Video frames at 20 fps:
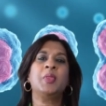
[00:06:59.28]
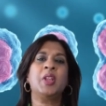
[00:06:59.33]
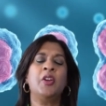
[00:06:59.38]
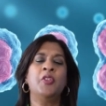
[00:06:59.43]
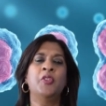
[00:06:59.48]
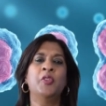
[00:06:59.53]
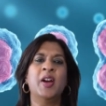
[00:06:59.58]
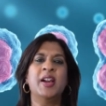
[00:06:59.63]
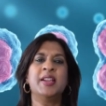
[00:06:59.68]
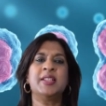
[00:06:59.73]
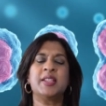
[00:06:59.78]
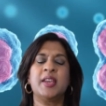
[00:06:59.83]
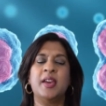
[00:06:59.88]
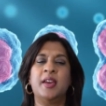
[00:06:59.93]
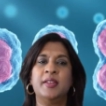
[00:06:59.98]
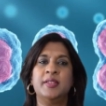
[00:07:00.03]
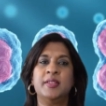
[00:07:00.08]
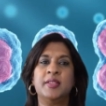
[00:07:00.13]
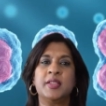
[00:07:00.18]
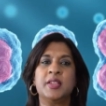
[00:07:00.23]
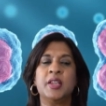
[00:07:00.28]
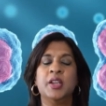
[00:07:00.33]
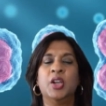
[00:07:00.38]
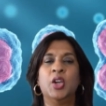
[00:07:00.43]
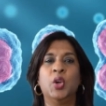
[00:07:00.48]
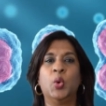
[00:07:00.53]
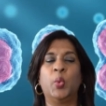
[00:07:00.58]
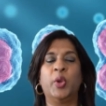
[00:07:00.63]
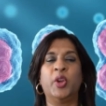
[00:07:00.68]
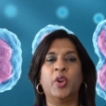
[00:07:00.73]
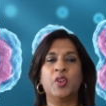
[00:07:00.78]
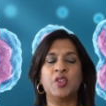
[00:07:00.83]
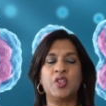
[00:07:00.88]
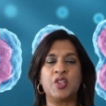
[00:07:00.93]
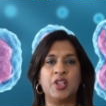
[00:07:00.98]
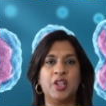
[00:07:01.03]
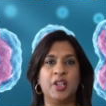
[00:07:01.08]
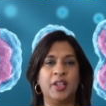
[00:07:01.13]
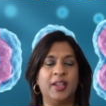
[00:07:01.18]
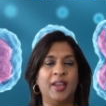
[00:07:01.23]
Right, and we're going
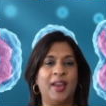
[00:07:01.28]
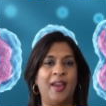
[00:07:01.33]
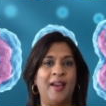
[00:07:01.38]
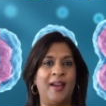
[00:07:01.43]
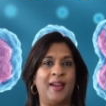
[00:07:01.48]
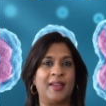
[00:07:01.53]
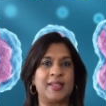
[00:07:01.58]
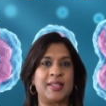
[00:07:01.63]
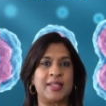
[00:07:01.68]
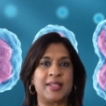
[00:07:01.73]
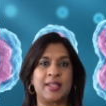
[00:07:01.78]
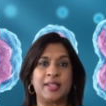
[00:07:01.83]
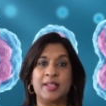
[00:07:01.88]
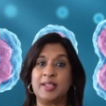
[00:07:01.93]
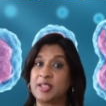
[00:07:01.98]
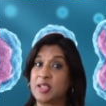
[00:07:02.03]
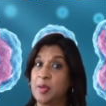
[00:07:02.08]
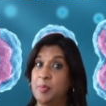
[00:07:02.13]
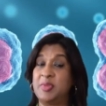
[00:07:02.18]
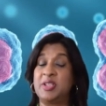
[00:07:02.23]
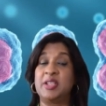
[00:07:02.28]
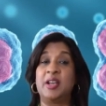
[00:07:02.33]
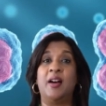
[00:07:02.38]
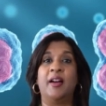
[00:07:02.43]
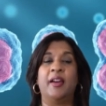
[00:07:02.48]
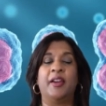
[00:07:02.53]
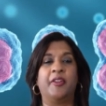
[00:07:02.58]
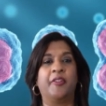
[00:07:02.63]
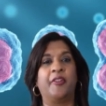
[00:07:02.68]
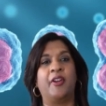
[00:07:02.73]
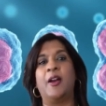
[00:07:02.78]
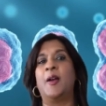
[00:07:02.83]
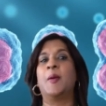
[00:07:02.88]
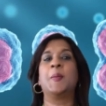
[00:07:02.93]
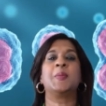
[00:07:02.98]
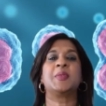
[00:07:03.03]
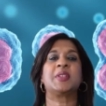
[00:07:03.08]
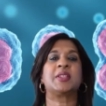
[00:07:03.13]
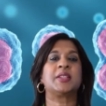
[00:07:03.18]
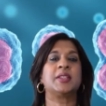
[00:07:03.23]
to look at some
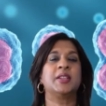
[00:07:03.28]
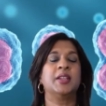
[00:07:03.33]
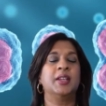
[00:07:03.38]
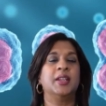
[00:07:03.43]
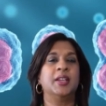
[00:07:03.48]
diagrams.